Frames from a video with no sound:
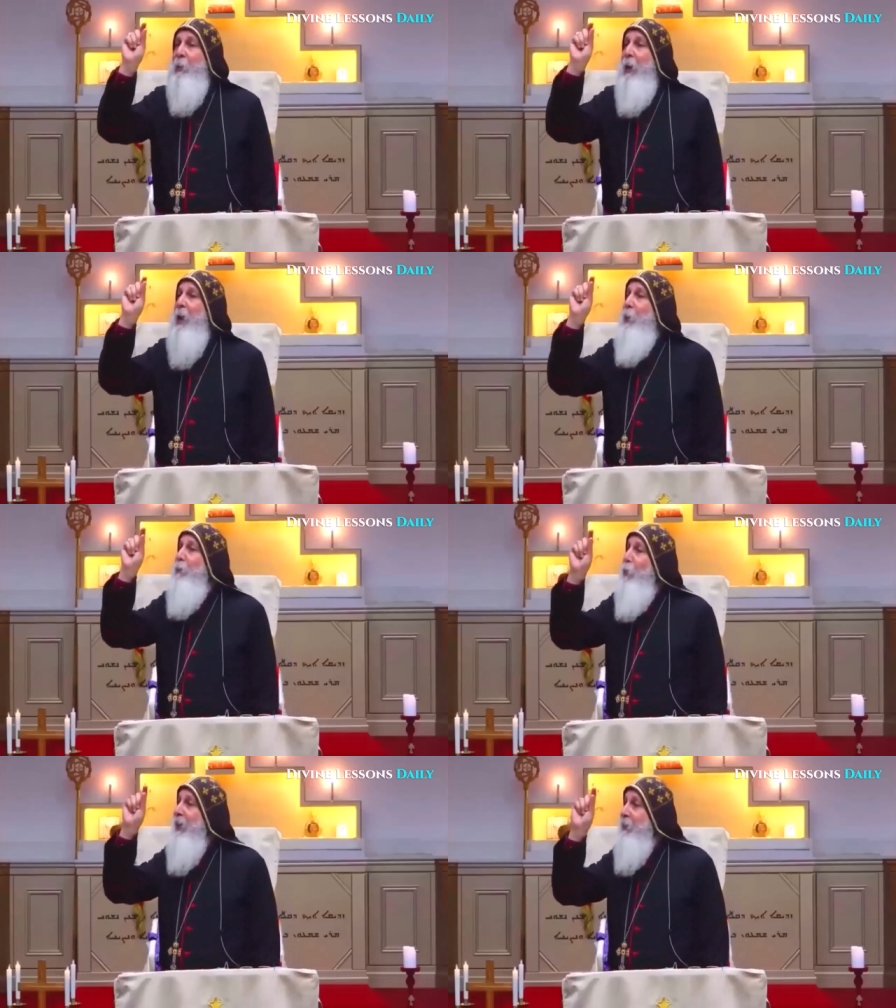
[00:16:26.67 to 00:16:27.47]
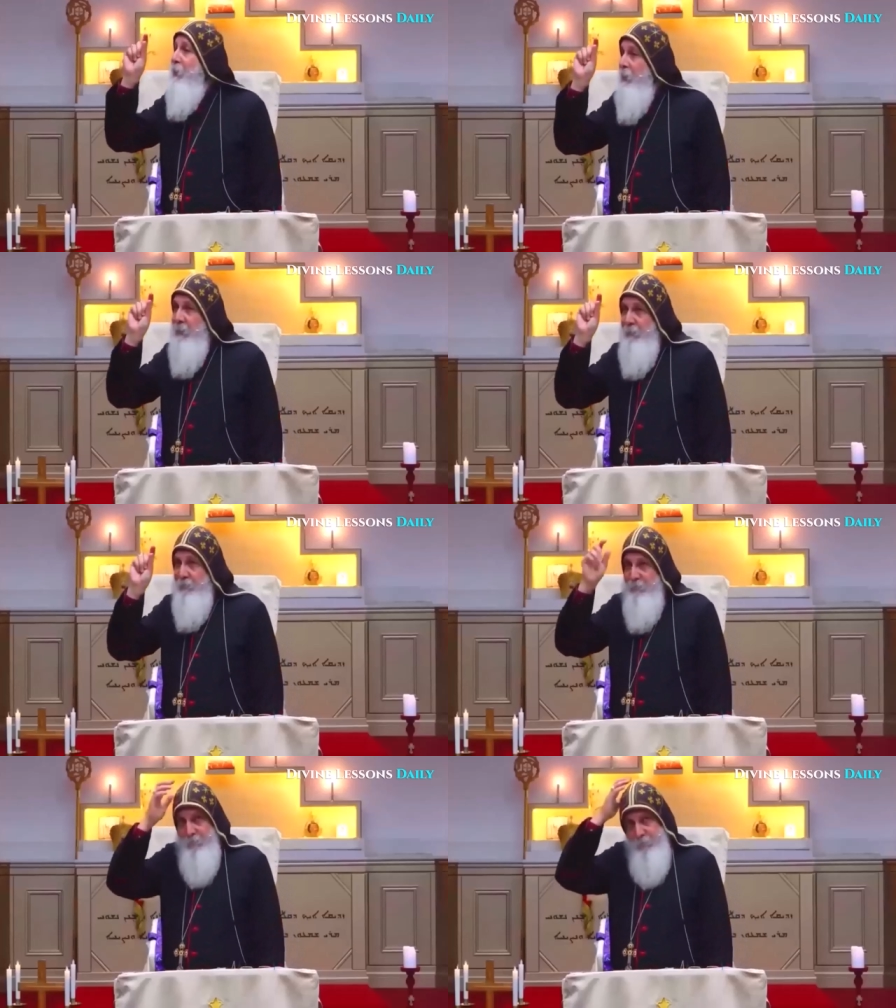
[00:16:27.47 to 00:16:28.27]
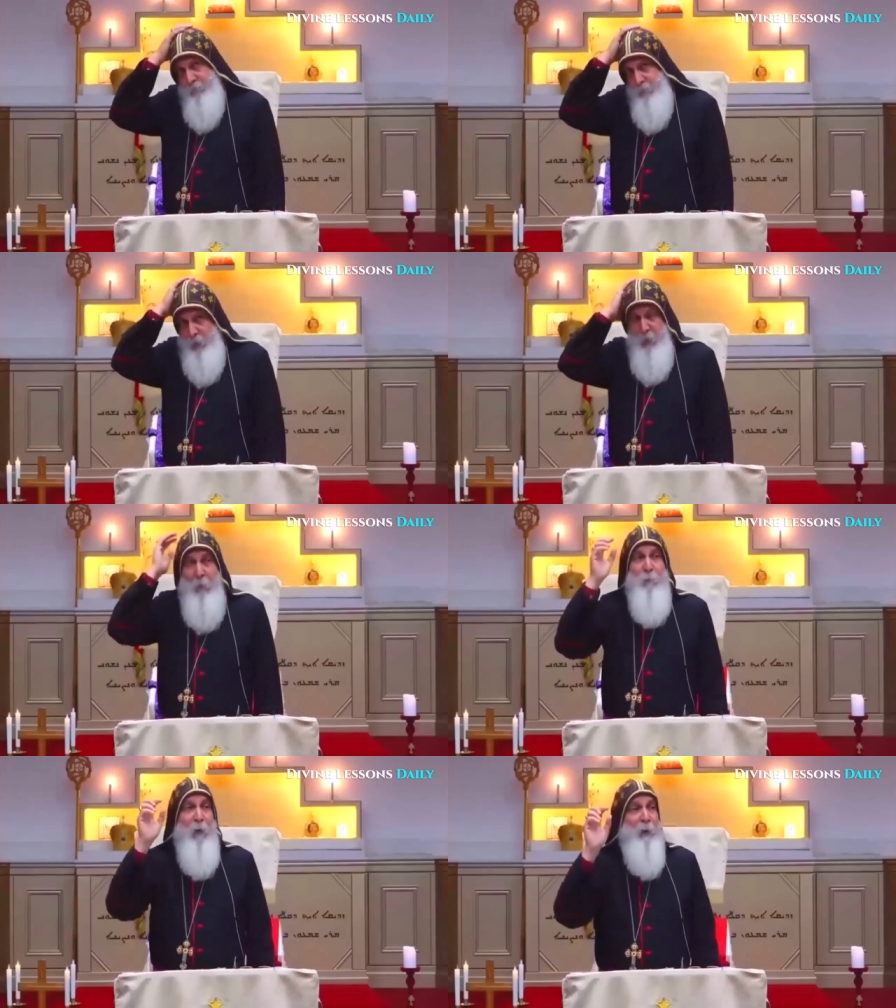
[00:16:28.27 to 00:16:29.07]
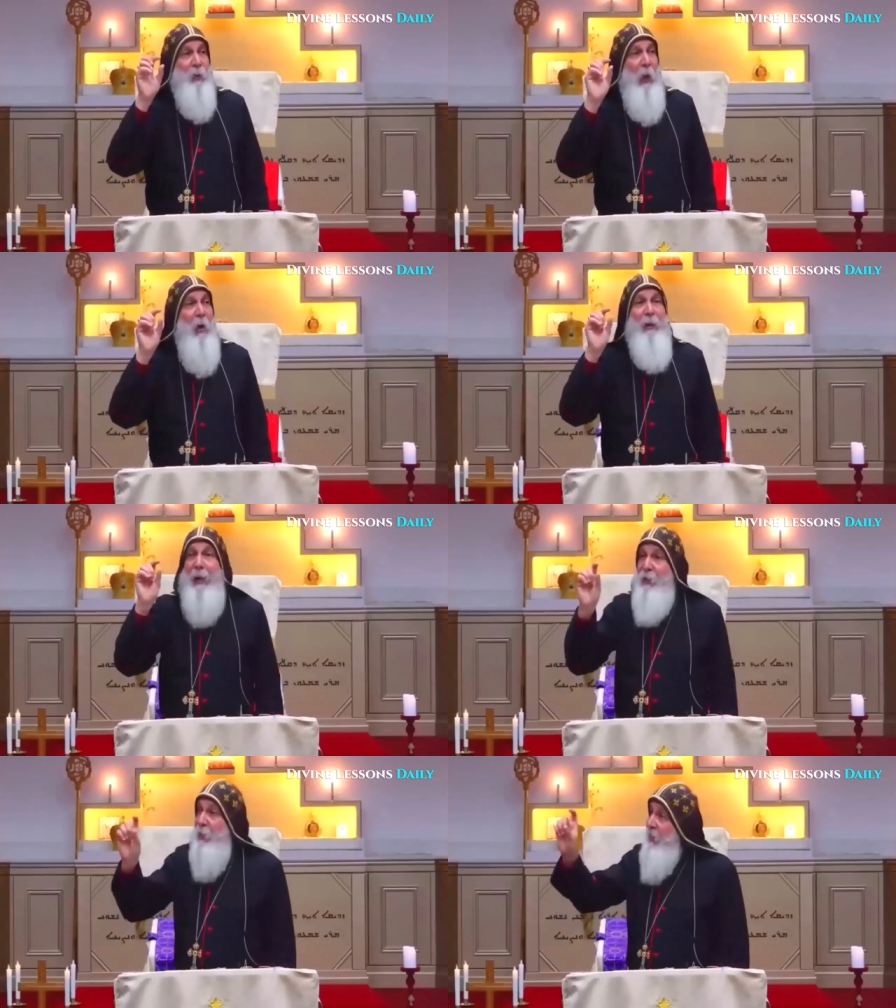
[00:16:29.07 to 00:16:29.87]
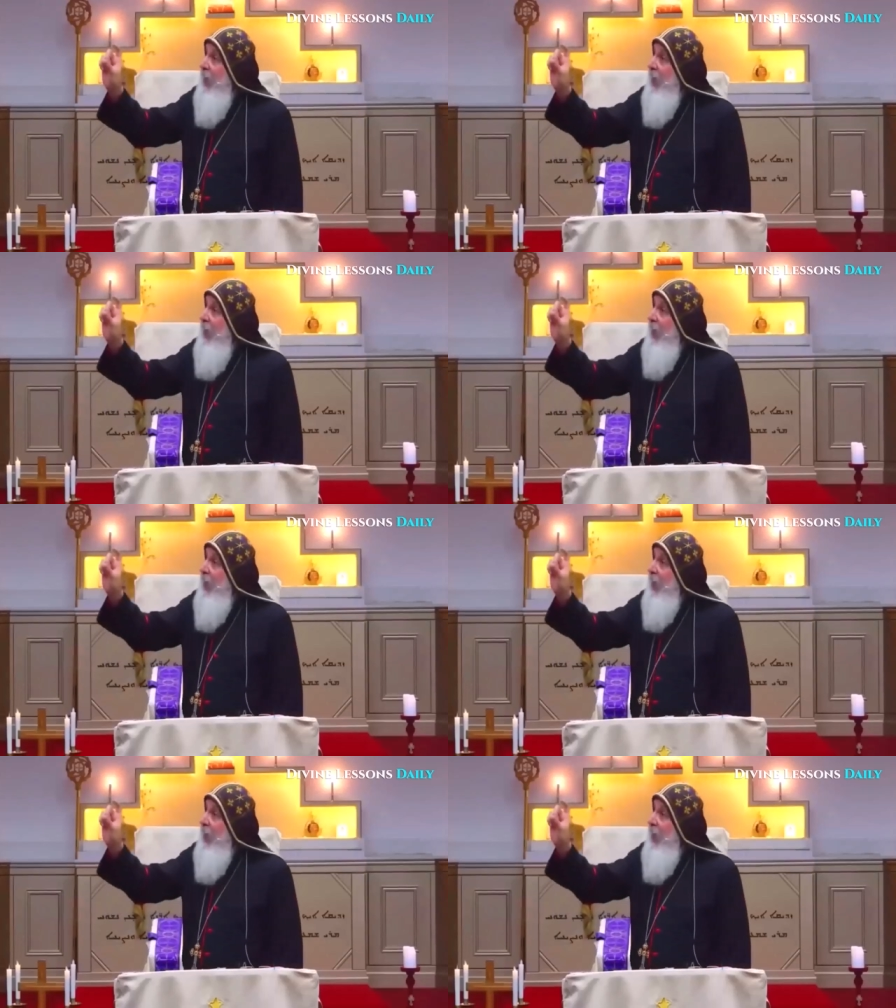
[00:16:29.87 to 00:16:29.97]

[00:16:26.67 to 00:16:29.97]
grain of wheat, for as long as it's